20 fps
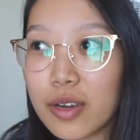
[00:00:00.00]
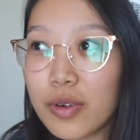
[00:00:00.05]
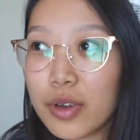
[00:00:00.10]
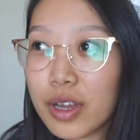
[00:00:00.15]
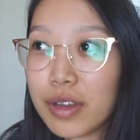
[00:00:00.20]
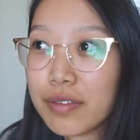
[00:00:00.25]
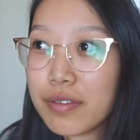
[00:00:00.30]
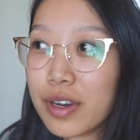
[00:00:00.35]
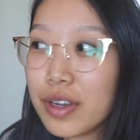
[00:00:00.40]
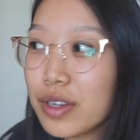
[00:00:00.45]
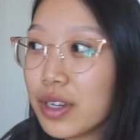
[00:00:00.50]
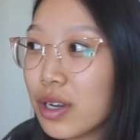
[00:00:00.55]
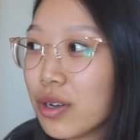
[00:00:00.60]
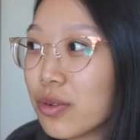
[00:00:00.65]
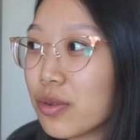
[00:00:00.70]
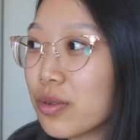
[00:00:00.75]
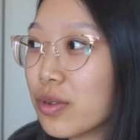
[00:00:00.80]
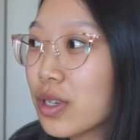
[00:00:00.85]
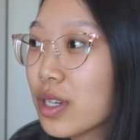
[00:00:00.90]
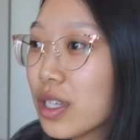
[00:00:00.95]
found
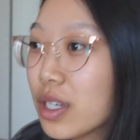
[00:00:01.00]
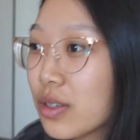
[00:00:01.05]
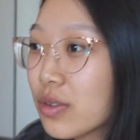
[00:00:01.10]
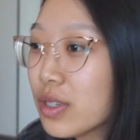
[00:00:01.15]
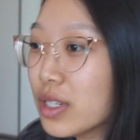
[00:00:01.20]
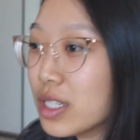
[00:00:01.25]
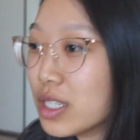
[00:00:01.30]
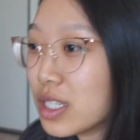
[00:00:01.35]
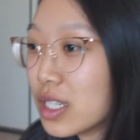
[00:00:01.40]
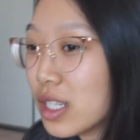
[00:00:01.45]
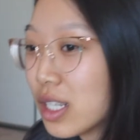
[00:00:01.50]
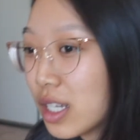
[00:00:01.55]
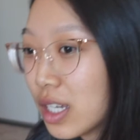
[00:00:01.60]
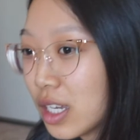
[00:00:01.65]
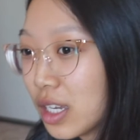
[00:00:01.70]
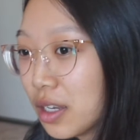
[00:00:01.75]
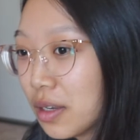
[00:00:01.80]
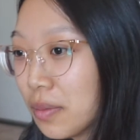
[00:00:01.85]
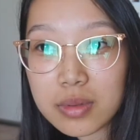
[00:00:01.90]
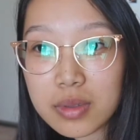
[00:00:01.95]
out really
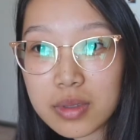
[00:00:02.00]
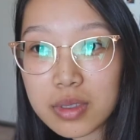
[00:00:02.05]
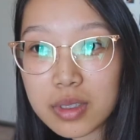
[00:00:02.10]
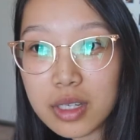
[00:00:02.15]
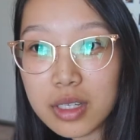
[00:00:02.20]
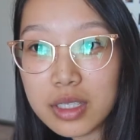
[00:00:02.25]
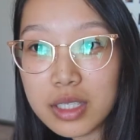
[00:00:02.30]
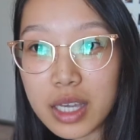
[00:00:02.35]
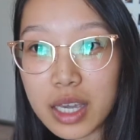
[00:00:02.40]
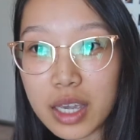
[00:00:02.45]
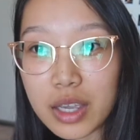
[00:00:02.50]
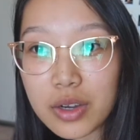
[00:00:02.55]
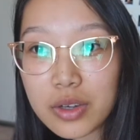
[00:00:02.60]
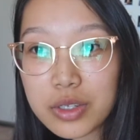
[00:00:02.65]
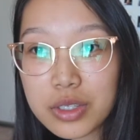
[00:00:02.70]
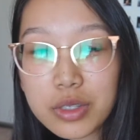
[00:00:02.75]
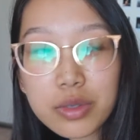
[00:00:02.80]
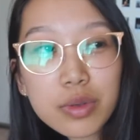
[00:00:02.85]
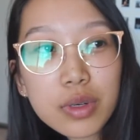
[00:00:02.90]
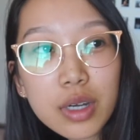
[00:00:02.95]
recently, a day or
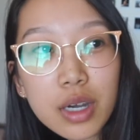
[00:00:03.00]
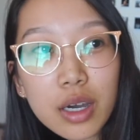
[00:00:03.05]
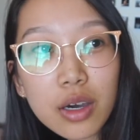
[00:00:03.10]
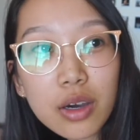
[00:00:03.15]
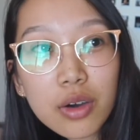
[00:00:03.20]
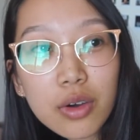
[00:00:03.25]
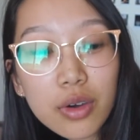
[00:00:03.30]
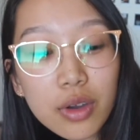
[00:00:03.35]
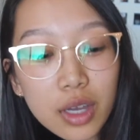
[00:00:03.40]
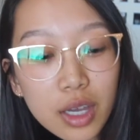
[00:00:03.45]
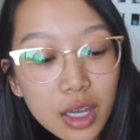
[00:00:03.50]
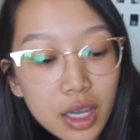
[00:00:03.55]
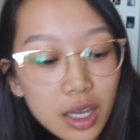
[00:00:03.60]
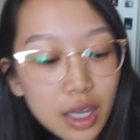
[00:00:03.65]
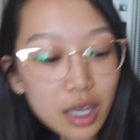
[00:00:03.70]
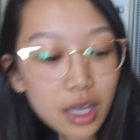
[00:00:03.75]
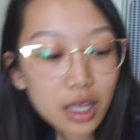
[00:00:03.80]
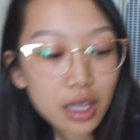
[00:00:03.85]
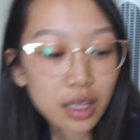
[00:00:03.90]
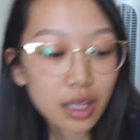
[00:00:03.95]
two ago,
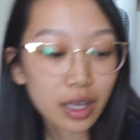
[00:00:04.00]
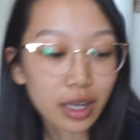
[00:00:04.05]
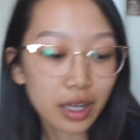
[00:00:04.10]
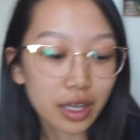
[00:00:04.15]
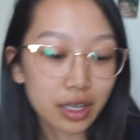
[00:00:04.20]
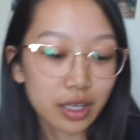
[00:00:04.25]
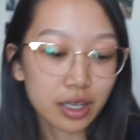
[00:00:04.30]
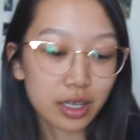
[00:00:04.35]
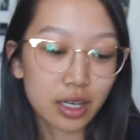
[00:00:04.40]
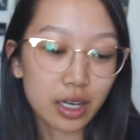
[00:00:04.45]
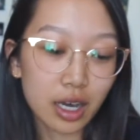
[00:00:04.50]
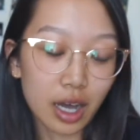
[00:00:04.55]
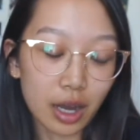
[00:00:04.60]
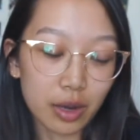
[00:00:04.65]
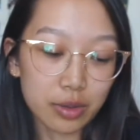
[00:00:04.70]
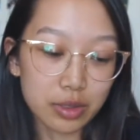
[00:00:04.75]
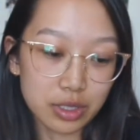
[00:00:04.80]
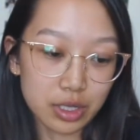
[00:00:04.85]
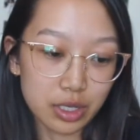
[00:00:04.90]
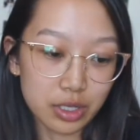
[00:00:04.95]
like I
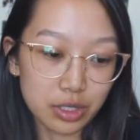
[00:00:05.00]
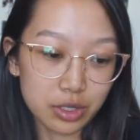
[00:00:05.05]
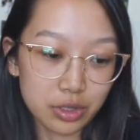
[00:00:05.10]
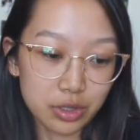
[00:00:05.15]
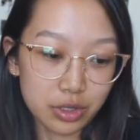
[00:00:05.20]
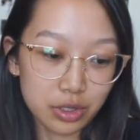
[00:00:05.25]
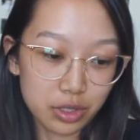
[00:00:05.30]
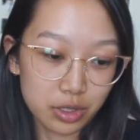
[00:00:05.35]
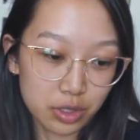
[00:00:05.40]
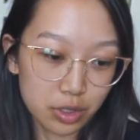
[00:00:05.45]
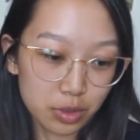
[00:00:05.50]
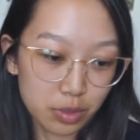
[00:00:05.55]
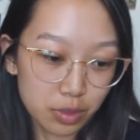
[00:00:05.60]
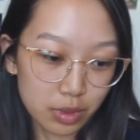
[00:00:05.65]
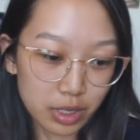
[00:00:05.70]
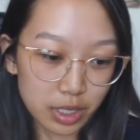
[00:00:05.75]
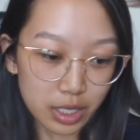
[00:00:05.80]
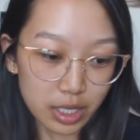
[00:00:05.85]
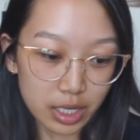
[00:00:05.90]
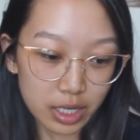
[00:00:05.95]
was on
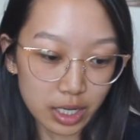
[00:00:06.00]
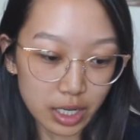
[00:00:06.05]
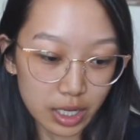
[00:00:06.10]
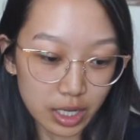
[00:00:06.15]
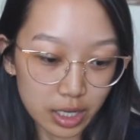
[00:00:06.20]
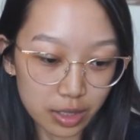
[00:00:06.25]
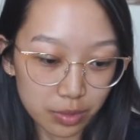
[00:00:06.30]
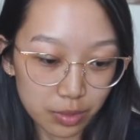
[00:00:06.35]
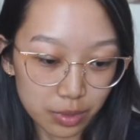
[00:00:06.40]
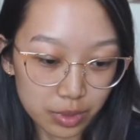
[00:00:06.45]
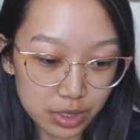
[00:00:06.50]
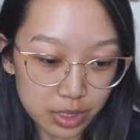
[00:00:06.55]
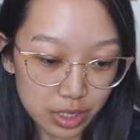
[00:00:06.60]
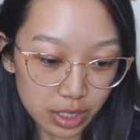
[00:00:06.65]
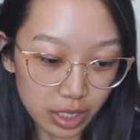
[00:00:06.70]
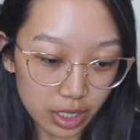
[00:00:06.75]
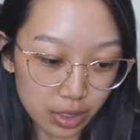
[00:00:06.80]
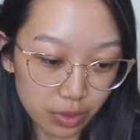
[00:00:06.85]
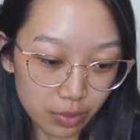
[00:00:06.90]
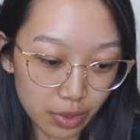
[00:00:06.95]
YouTube and I was
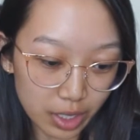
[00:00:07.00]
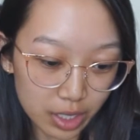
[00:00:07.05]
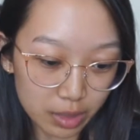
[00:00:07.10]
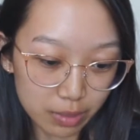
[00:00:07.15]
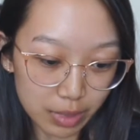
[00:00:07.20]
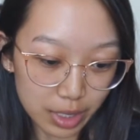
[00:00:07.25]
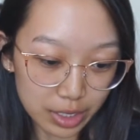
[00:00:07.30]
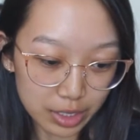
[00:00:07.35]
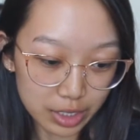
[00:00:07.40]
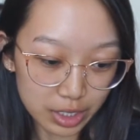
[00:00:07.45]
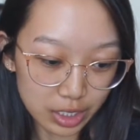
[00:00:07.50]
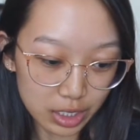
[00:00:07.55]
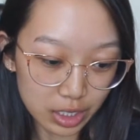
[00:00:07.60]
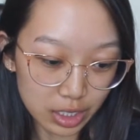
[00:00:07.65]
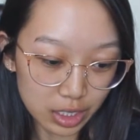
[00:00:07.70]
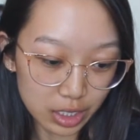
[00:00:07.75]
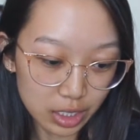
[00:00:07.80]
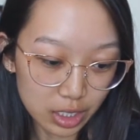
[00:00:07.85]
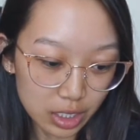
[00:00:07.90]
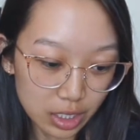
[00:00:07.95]
like
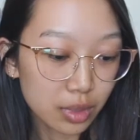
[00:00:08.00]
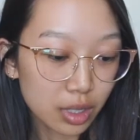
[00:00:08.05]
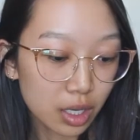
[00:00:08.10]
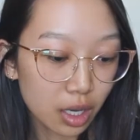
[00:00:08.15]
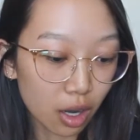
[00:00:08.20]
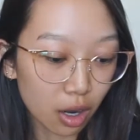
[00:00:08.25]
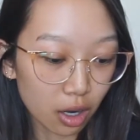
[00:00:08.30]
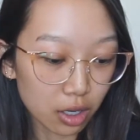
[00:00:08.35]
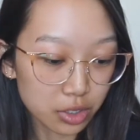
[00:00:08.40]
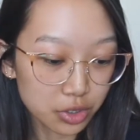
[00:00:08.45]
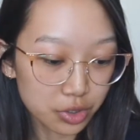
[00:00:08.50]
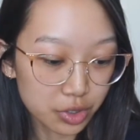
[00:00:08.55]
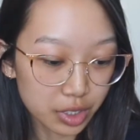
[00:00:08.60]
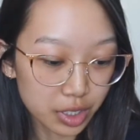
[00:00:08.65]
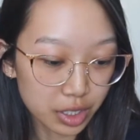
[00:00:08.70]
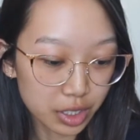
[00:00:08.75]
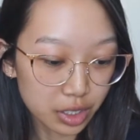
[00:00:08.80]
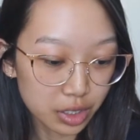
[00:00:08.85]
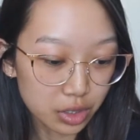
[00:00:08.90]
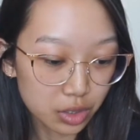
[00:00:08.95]
recommended
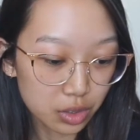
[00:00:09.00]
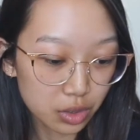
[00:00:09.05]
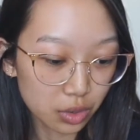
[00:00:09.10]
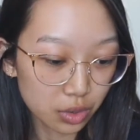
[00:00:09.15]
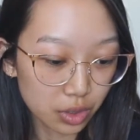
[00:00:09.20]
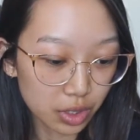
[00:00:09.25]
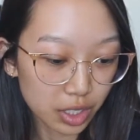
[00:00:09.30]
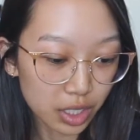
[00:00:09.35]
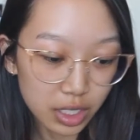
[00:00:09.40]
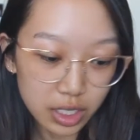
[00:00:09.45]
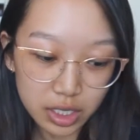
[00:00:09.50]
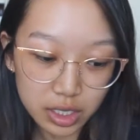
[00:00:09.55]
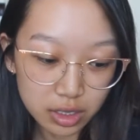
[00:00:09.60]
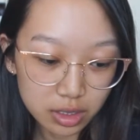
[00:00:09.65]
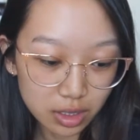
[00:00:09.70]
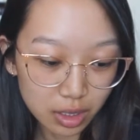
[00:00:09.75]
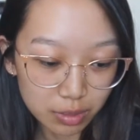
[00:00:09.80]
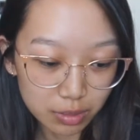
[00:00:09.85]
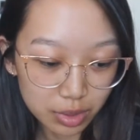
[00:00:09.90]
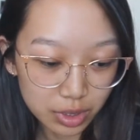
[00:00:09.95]
Audrey Coyne,
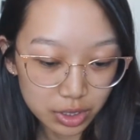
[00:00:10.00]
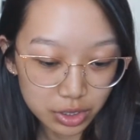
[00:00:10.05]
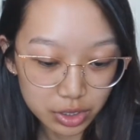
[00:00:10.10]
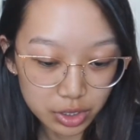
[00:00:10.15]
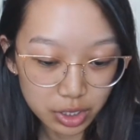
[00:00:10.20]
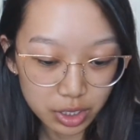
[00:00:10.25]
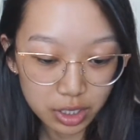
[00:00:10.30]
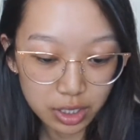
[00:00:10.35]
I'm pretty sure.